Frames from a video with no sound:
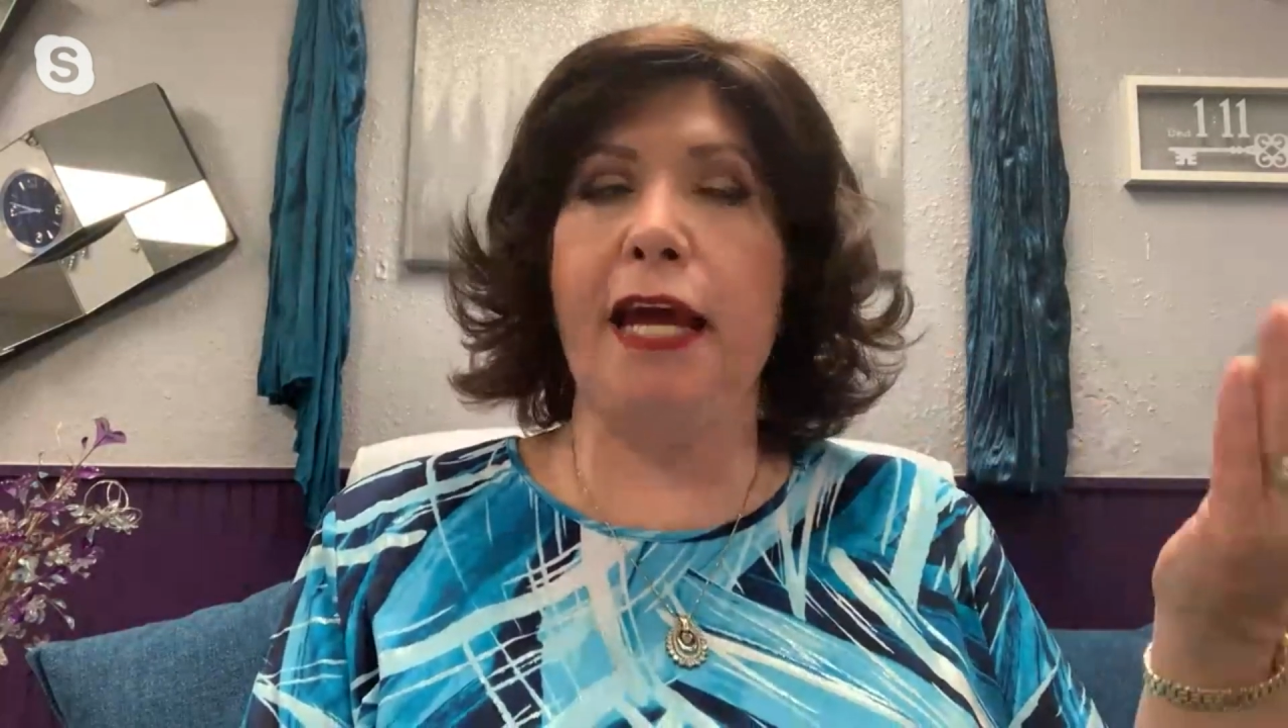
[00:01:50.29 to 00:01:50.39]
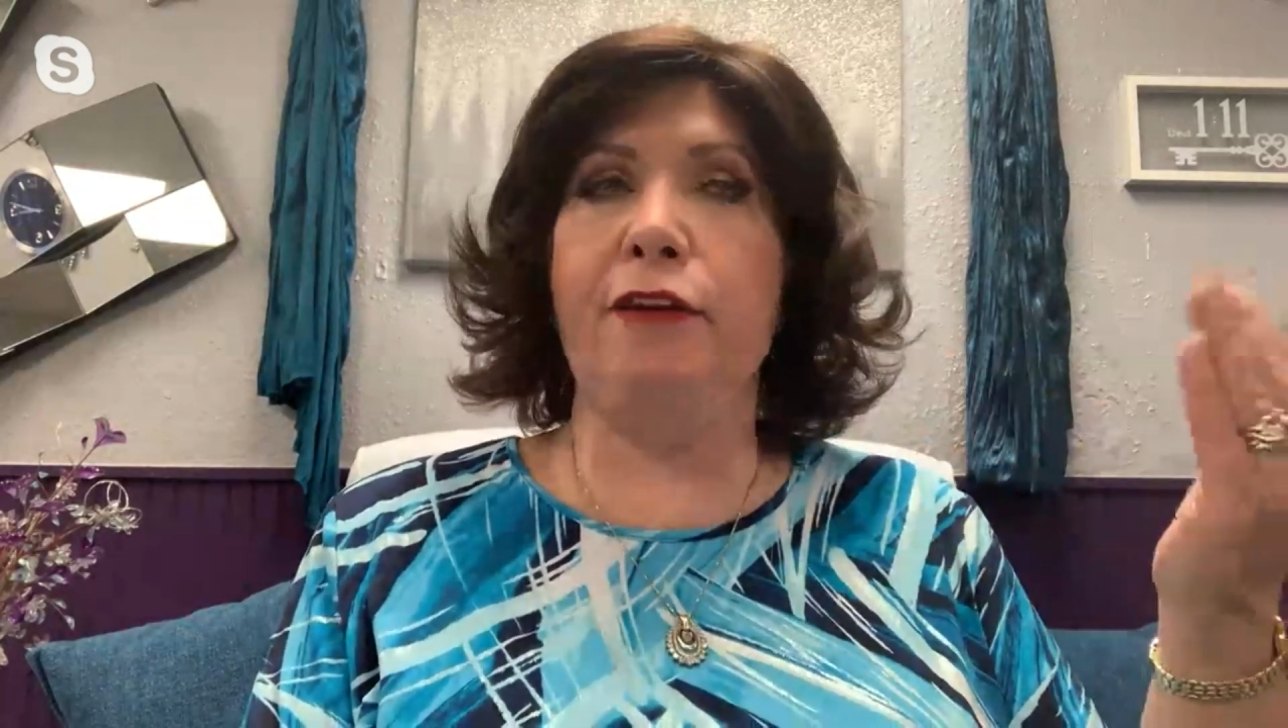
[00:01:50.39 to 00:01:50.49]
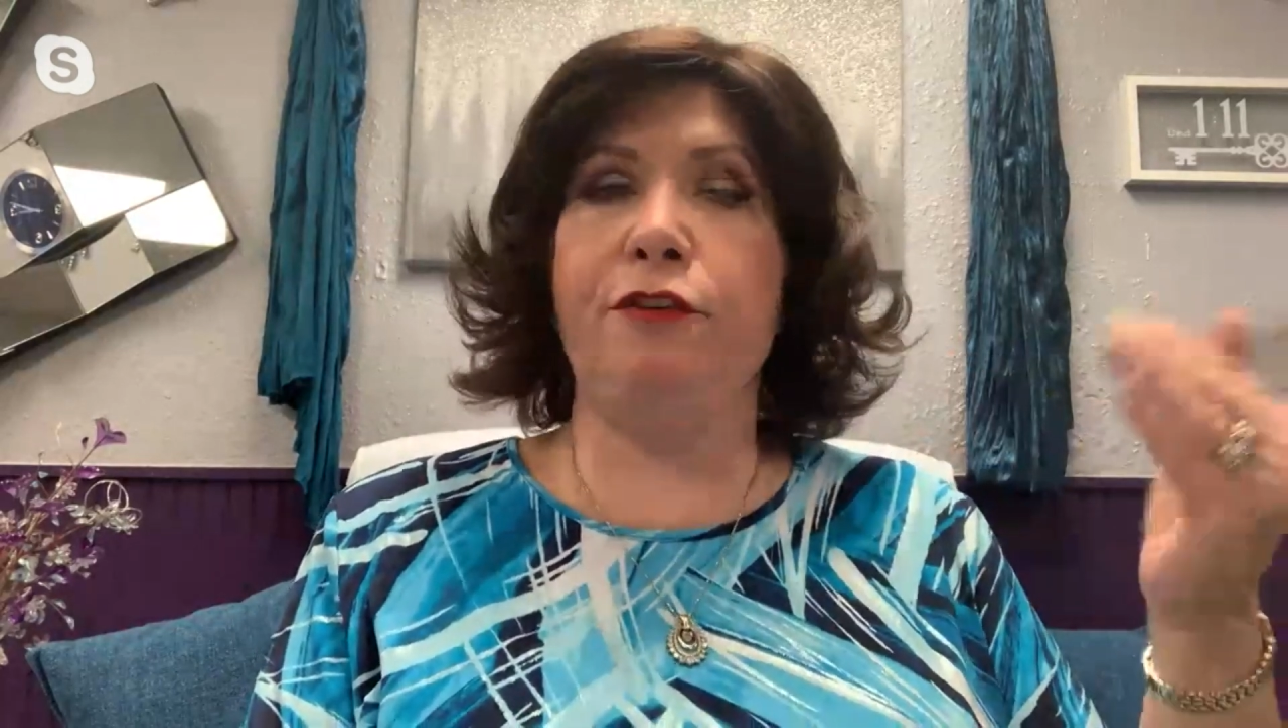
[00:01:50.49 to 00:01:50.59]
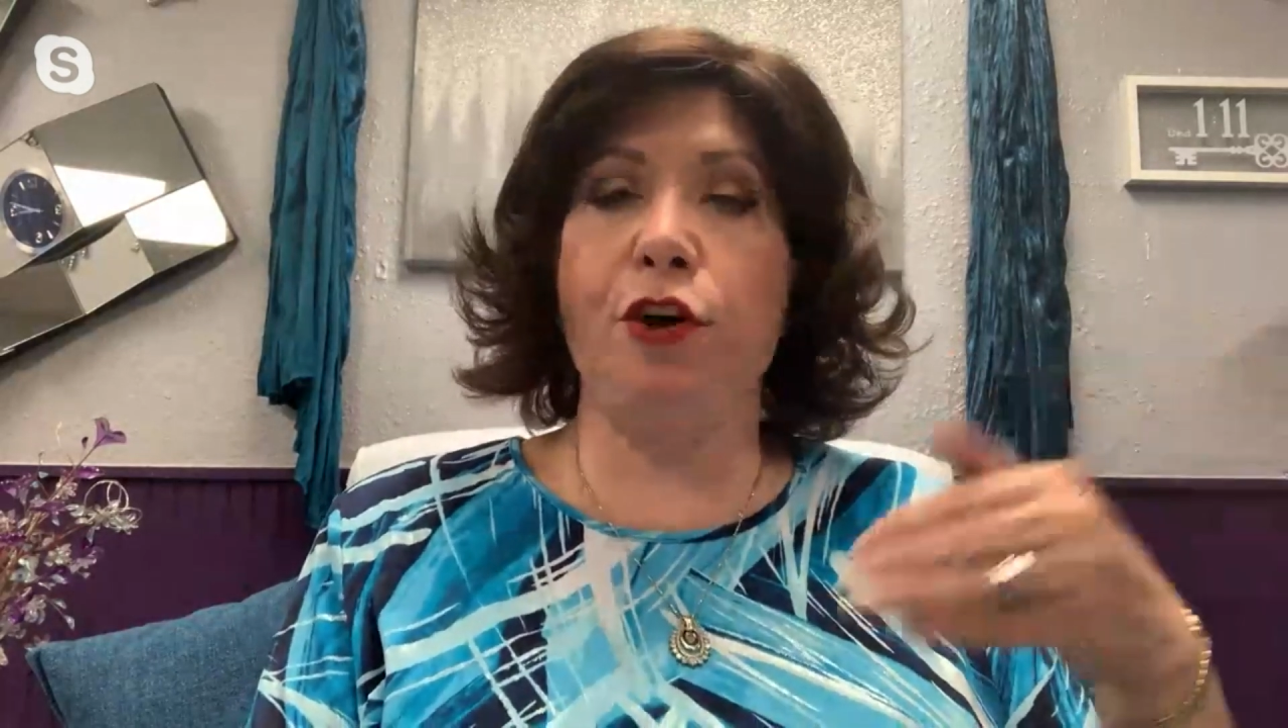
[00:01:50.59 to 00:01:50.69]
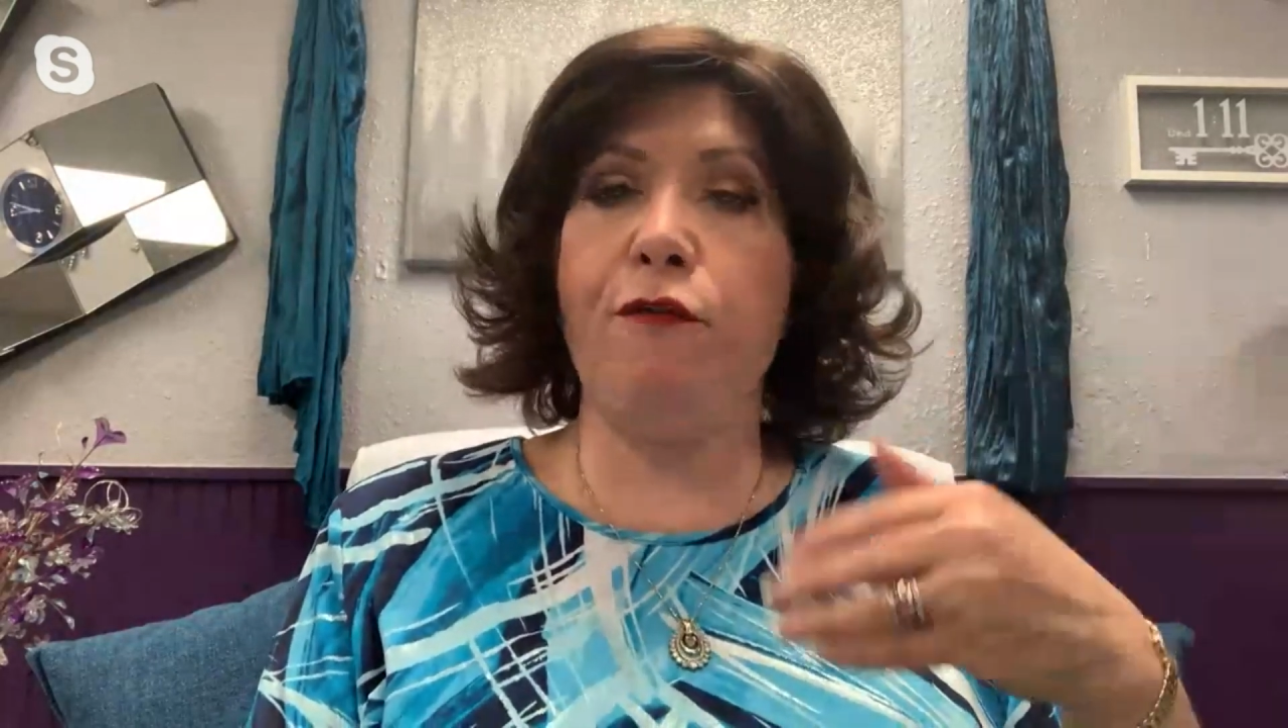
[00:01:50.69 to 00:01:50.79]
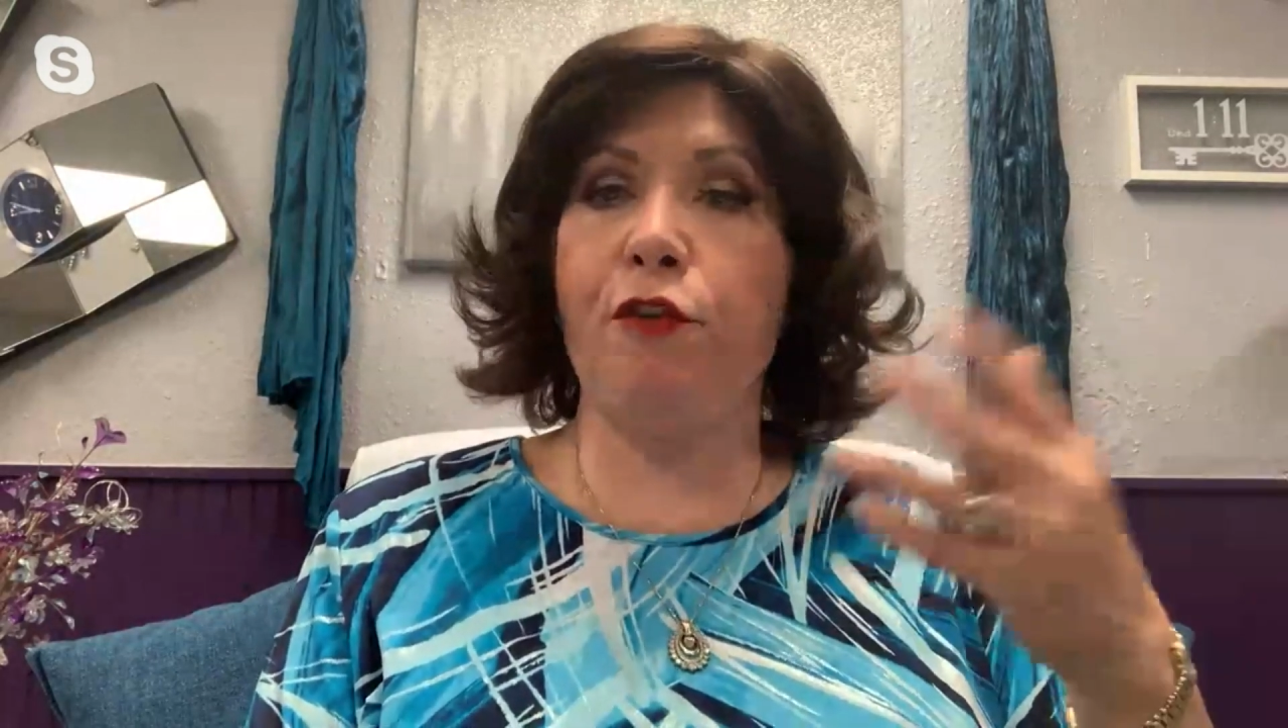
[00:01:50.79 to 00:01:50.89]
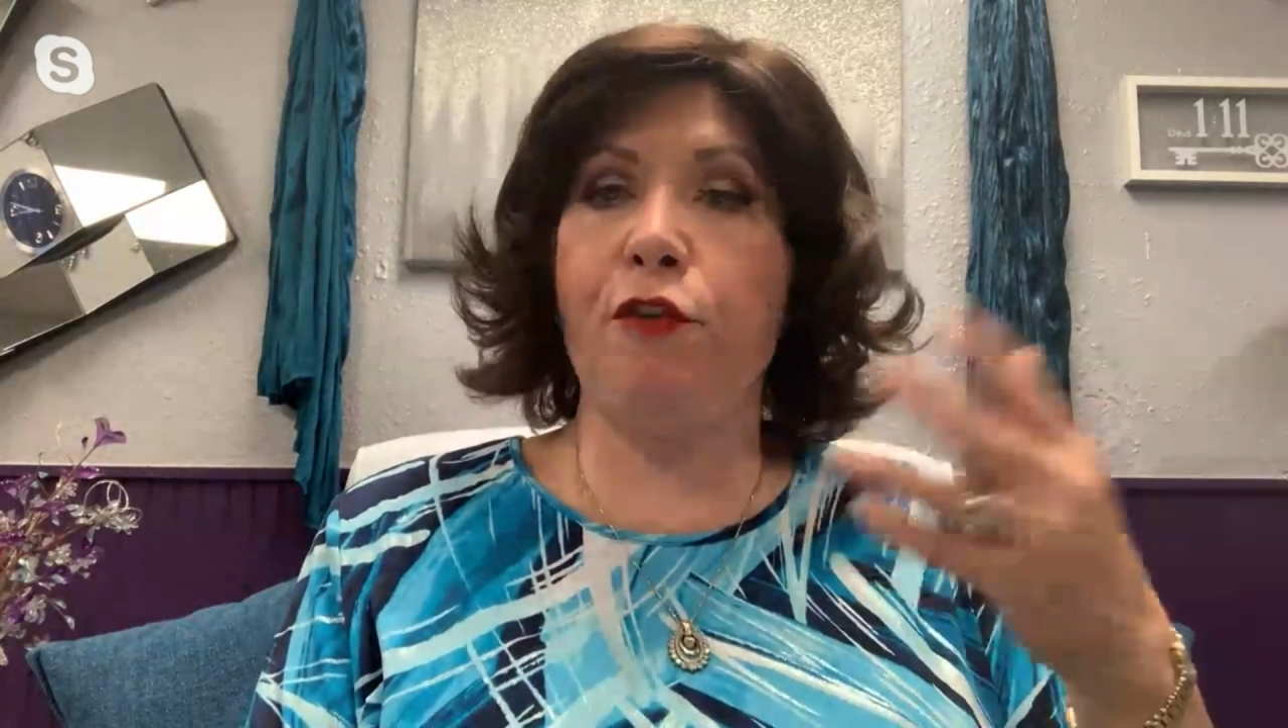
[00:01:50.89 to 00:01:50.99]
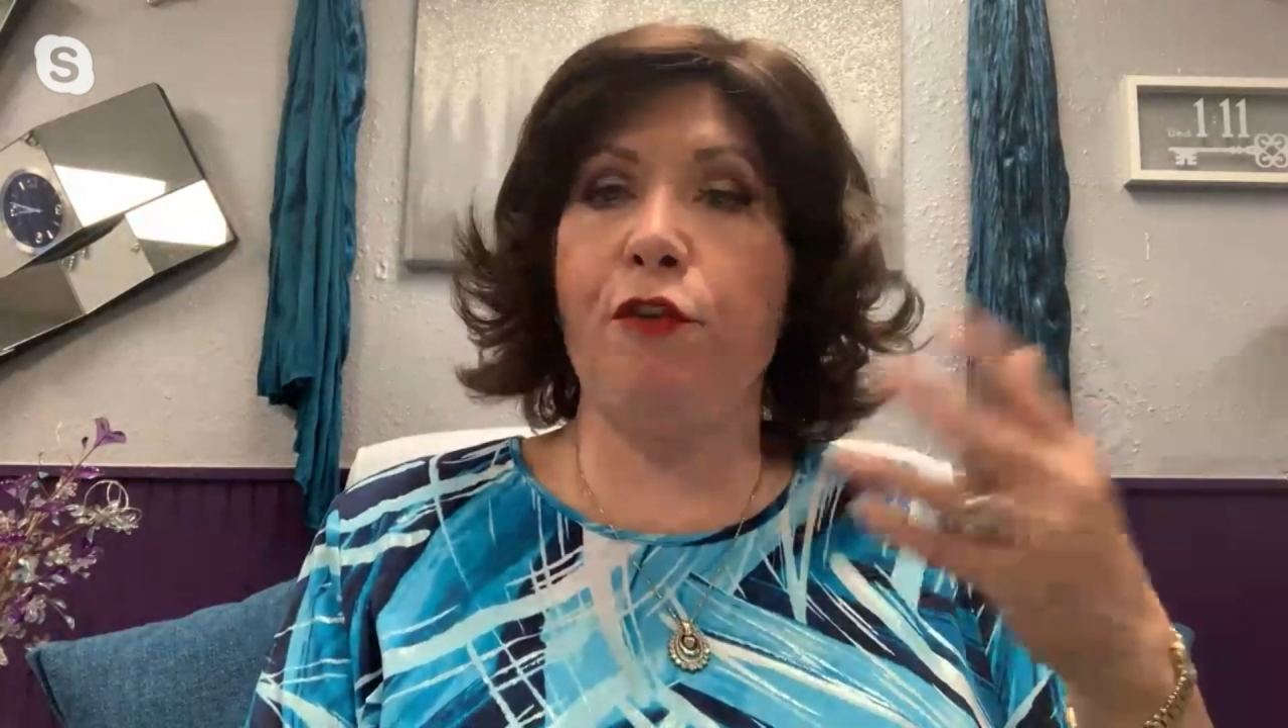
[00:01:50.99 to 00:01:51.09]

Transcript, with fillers: And so